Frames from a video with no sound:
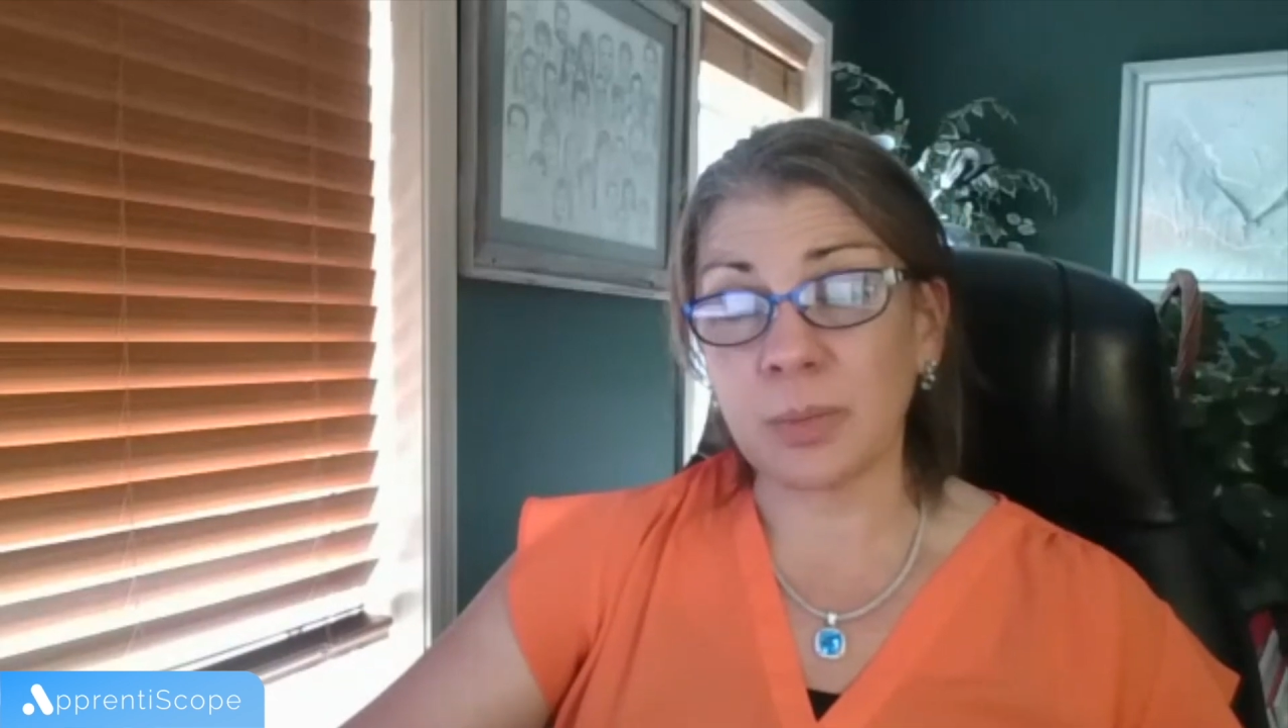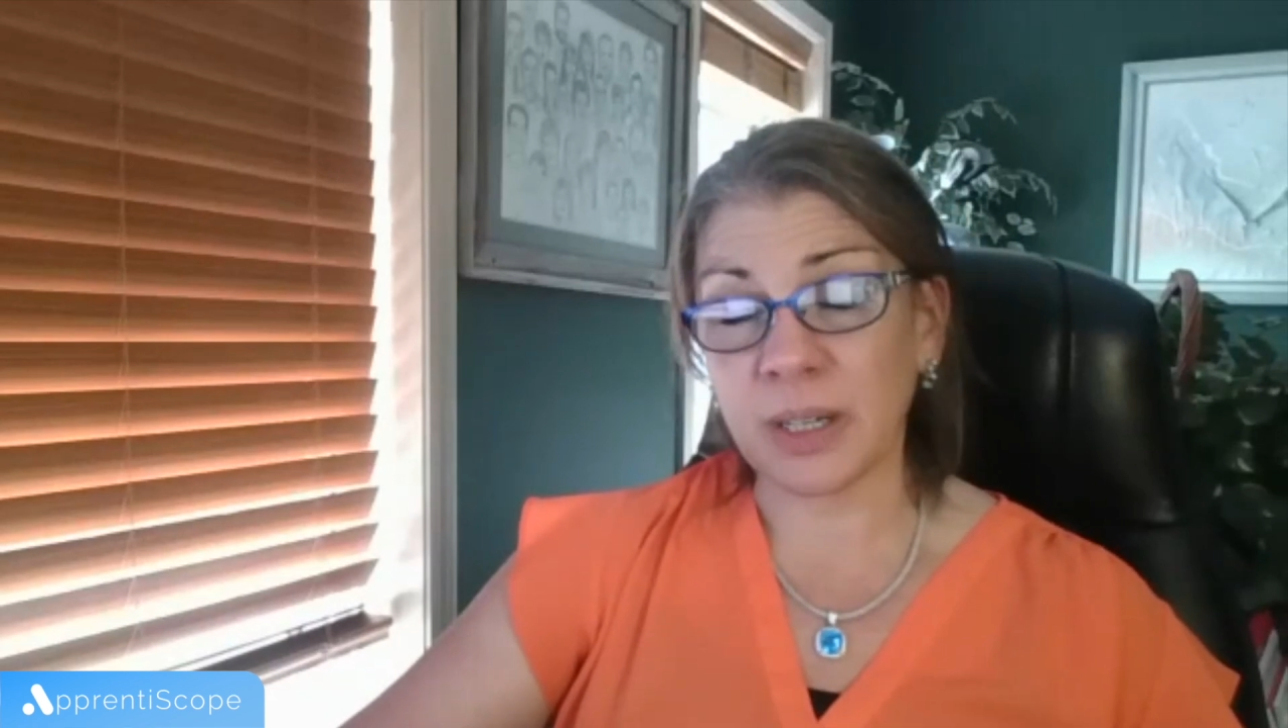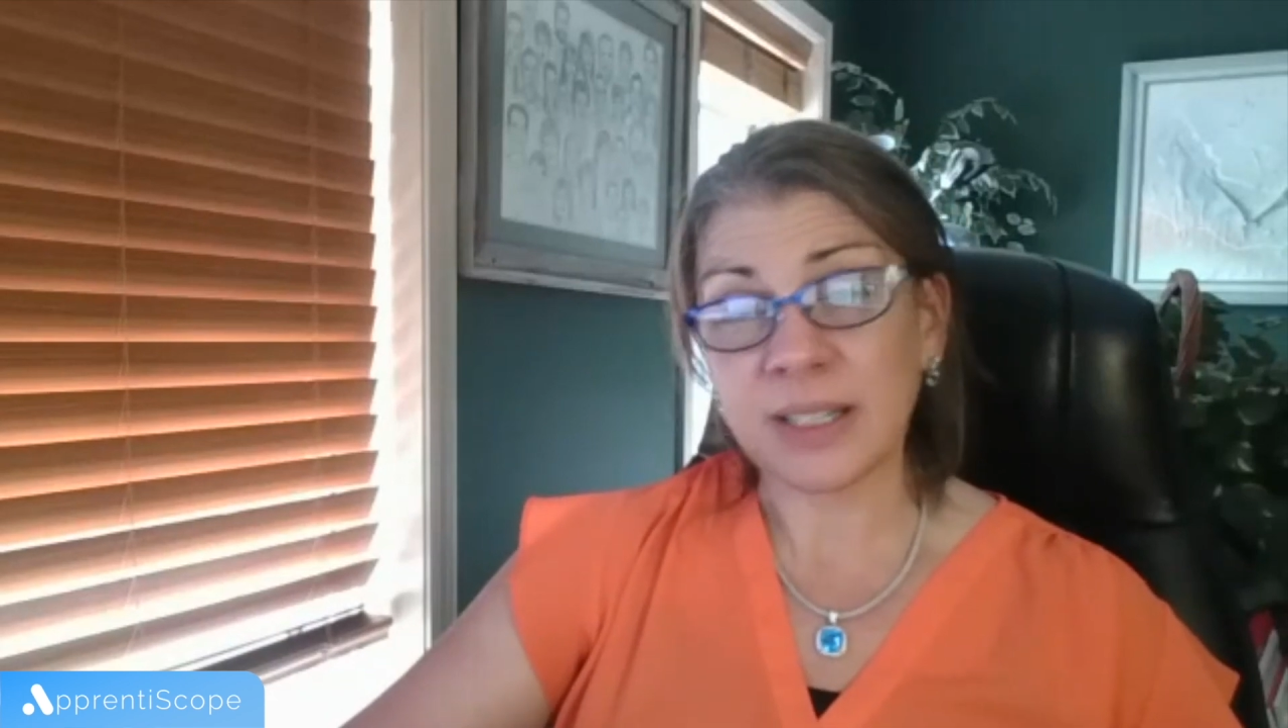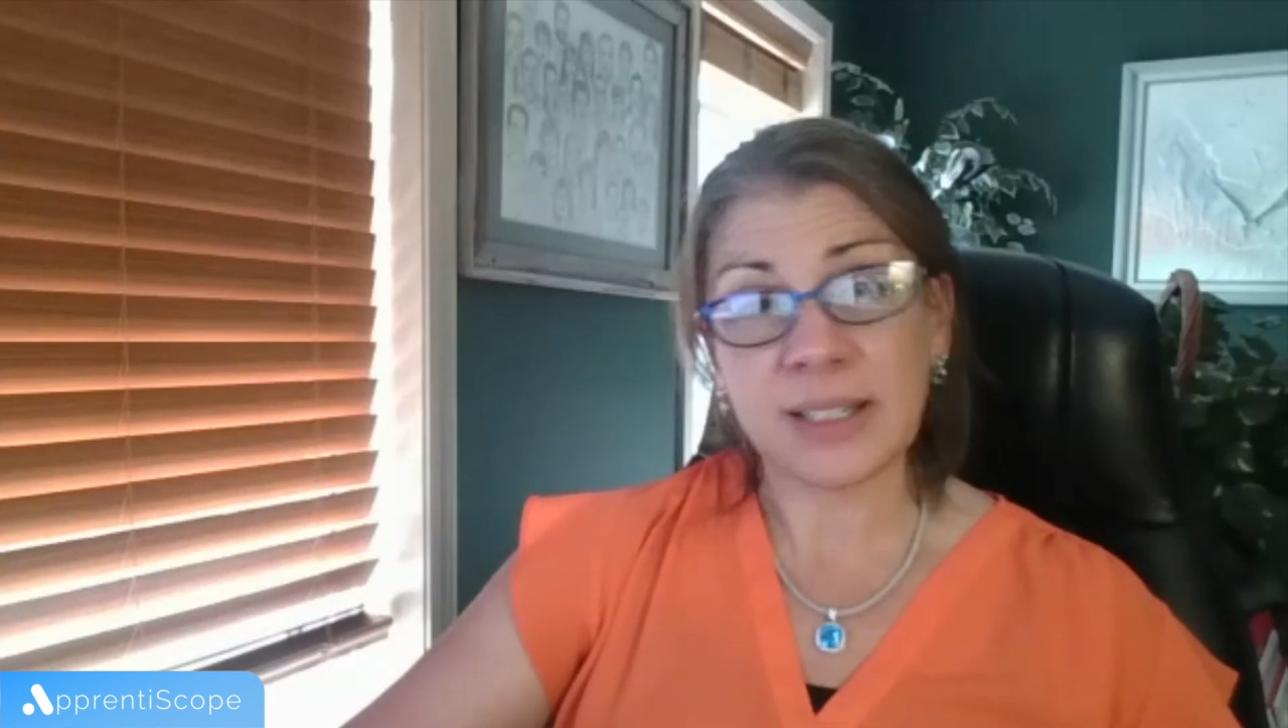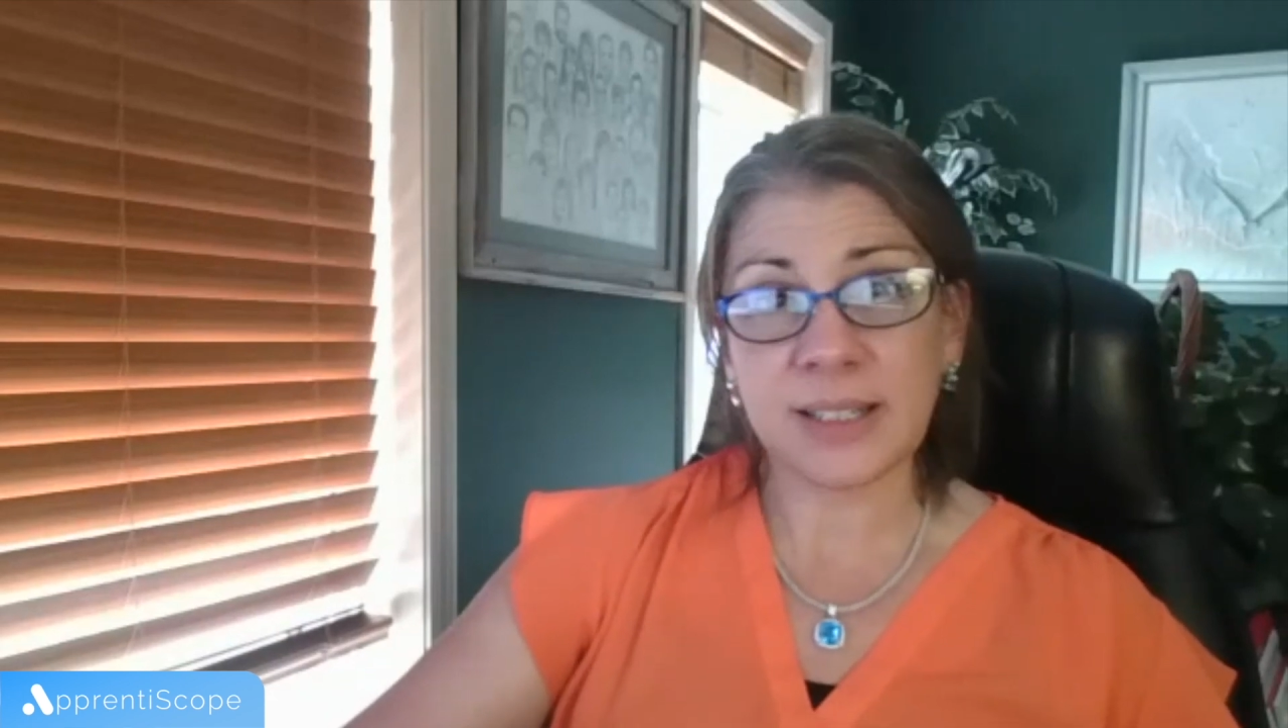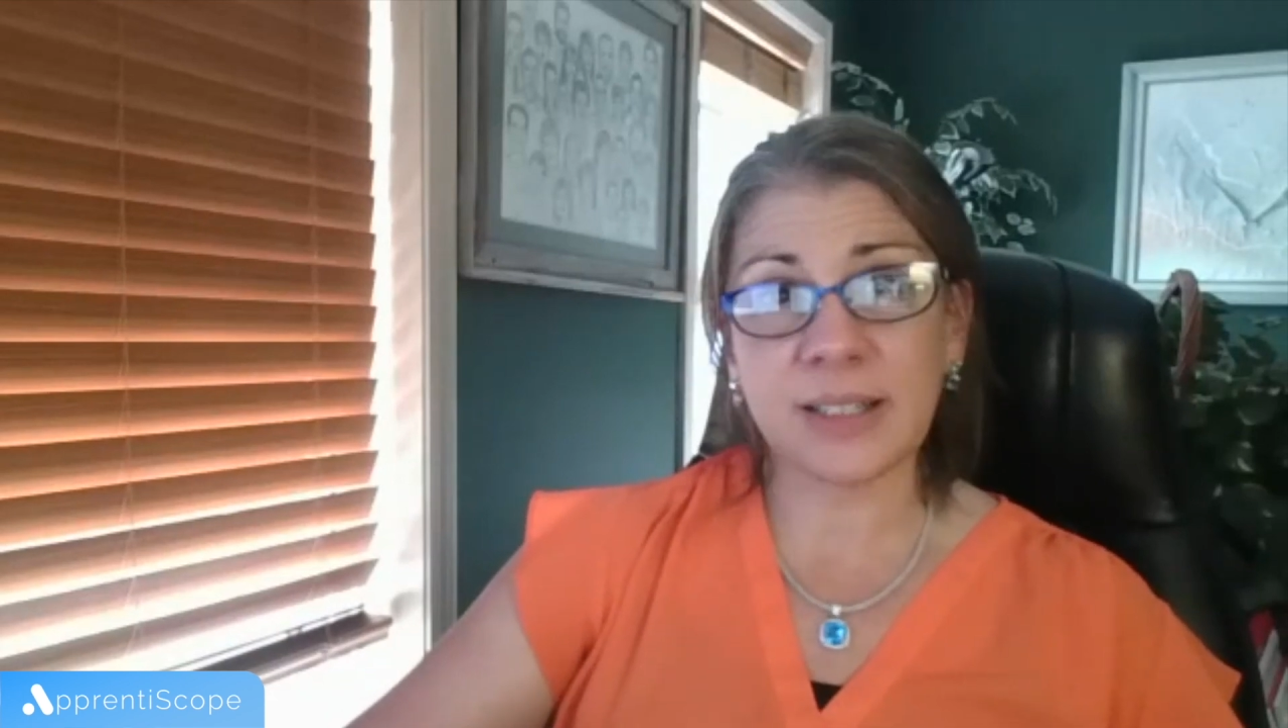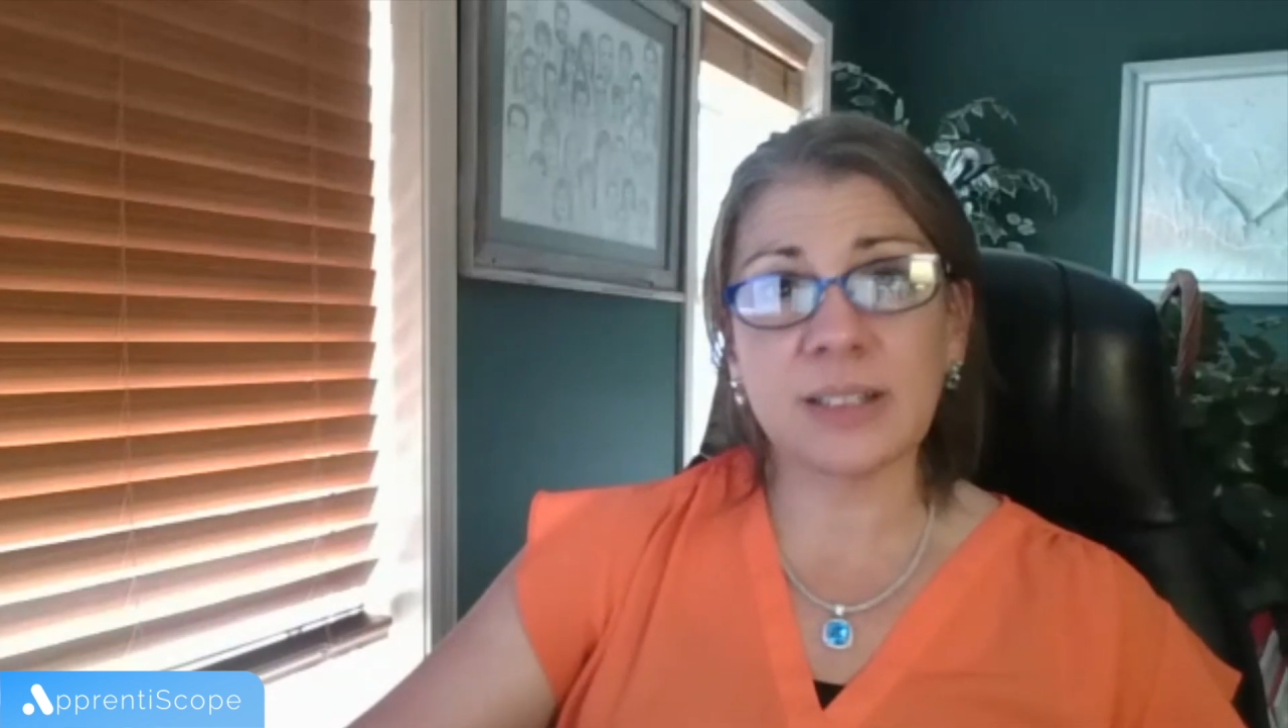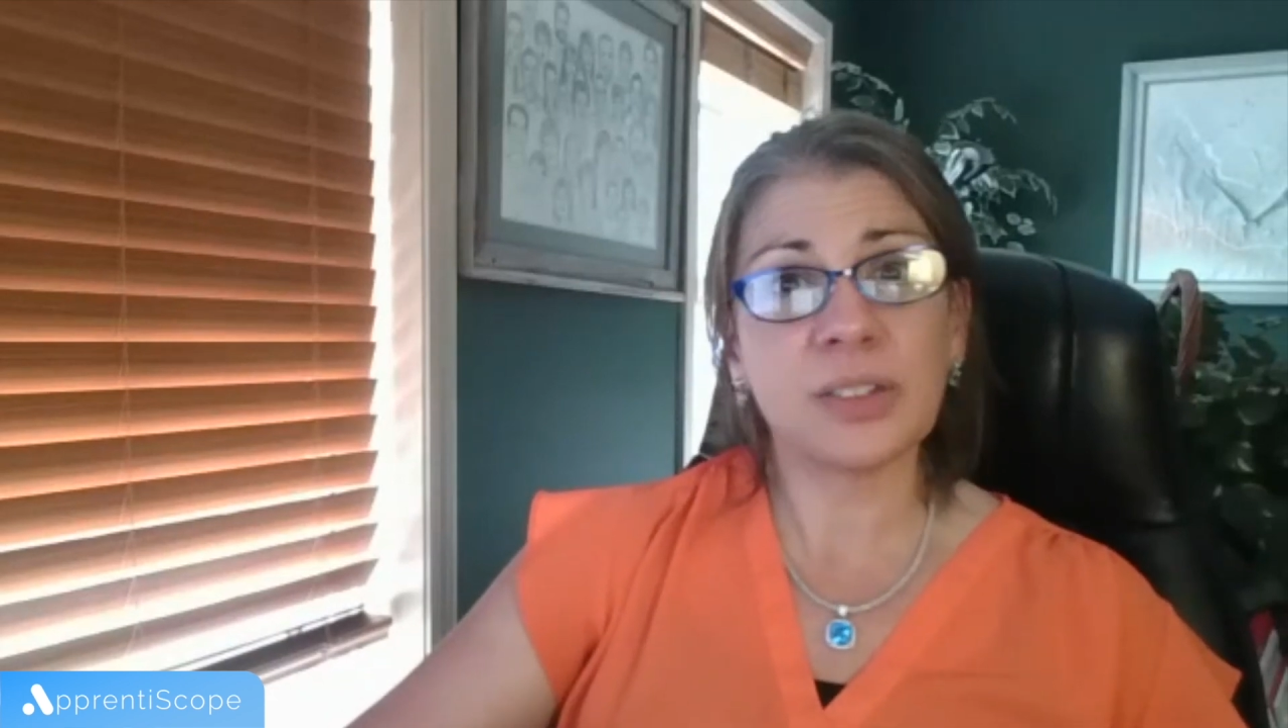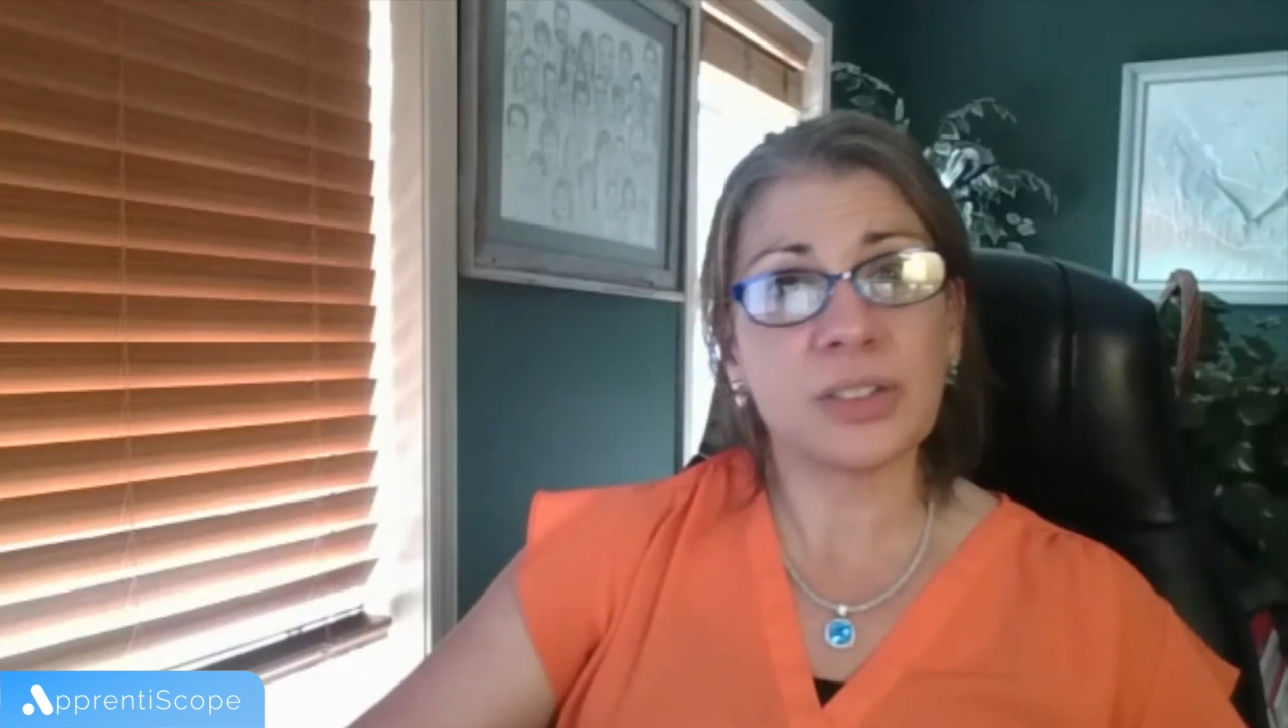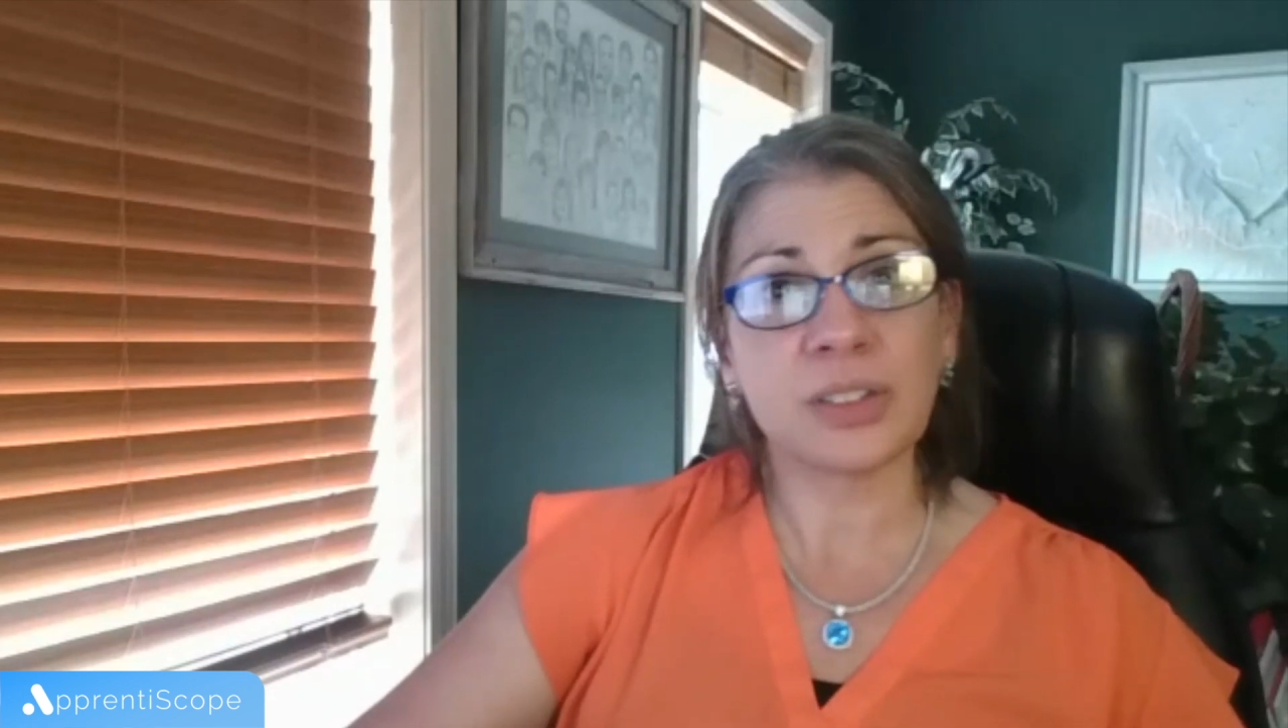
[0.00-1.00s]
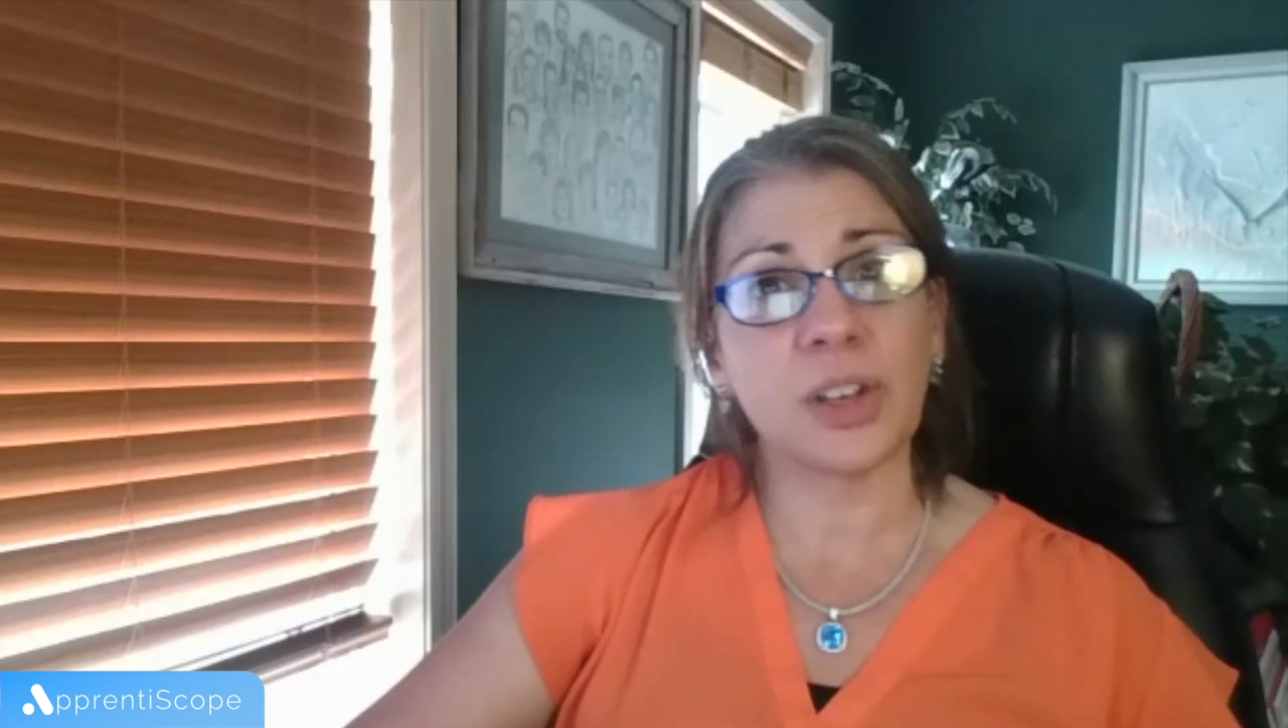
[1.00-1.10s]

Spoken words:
apprentices.